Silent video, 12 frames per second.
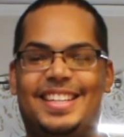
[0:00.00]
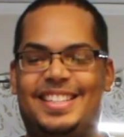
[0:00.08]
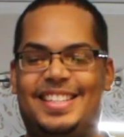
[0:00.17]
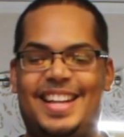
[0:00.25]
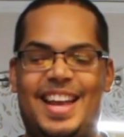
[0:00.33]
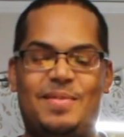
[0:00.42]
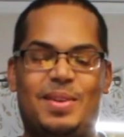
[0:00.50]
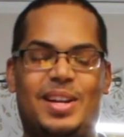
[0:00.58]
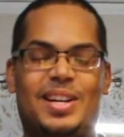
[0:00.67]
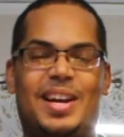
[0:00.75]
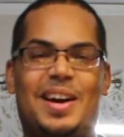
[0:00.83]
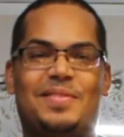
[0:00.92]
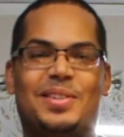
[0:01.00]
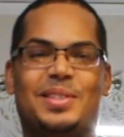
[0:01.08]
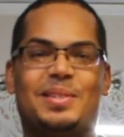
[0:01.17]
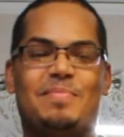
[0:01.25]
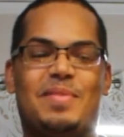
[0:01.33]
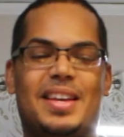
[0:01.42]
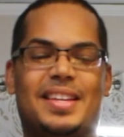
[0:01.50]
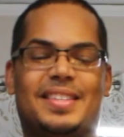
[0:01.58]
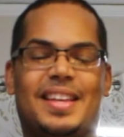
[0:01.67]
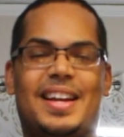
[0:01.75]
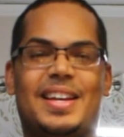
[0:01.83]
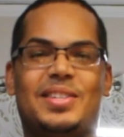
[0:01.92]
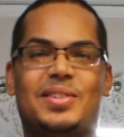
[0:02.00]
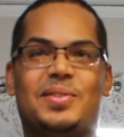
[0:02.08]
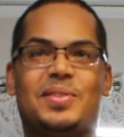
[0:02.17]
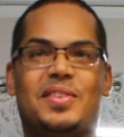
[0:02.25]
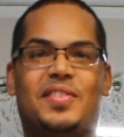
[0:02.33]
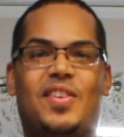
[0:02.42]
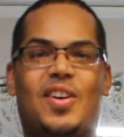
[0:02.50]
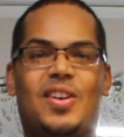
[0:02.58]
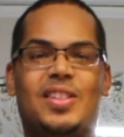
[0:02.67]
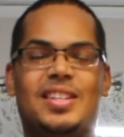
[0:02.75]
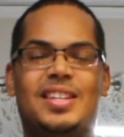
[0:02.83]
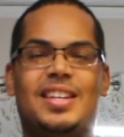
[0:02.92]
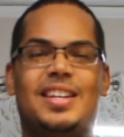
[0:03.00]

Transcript: Today we're going to cover some things that I do in the fall.